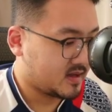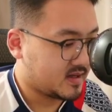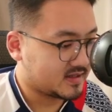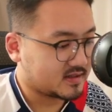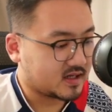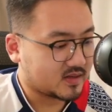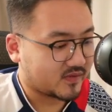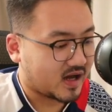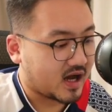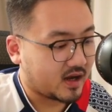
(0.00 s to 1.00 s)
It's a kind of
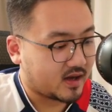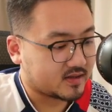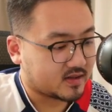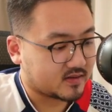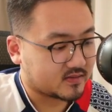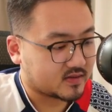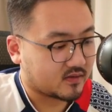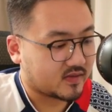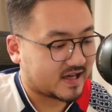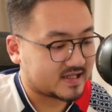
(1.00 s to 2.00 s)
highlighted, so
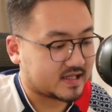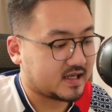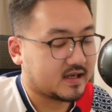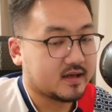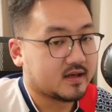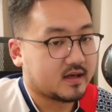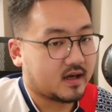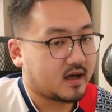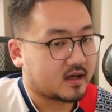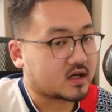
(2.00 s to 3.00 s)
that's the
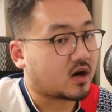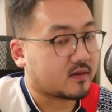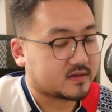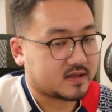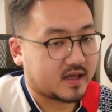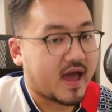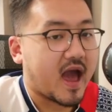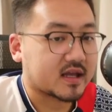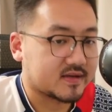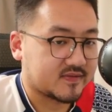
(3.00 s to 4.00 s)
currently
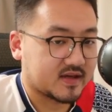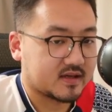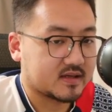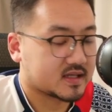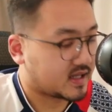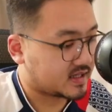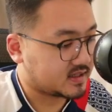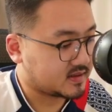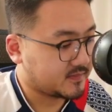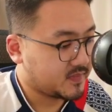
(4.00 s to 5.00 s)
actively selected.
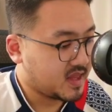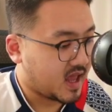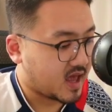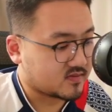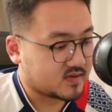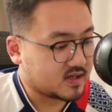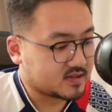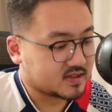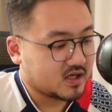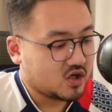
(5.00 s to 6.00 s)
And
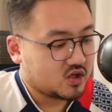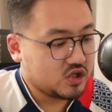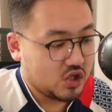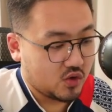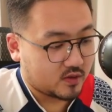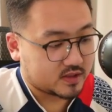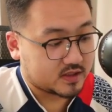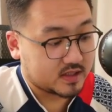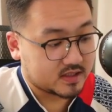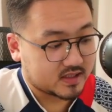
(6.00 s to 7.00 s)
this nuances,
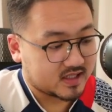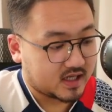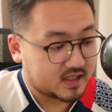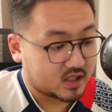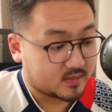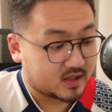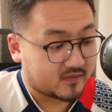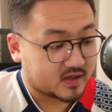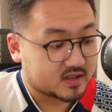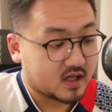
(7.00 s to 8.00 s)
this is a tiny little bit
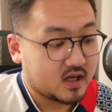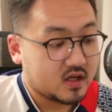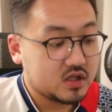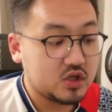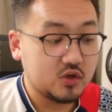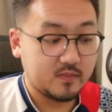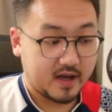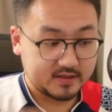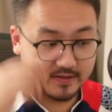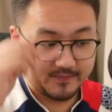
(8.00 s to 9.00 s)
difference, do matter,